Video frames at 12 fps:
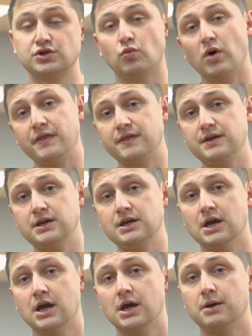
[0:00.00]
So what
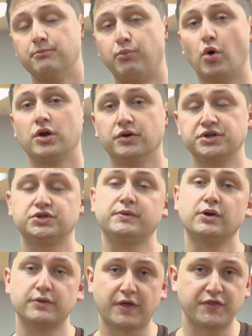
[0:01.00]
the boiler is
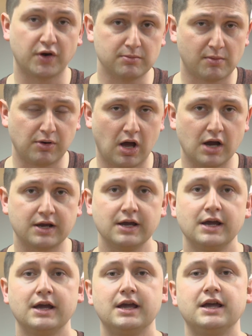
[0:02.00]
doing, or the thermoblock,
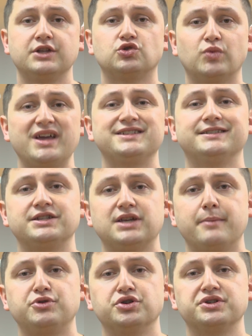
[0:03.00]
it's raising the
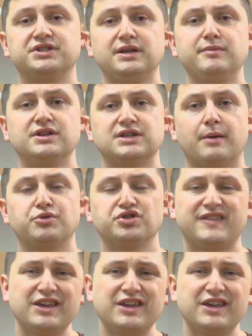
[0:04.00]
temperature to steaming temperature.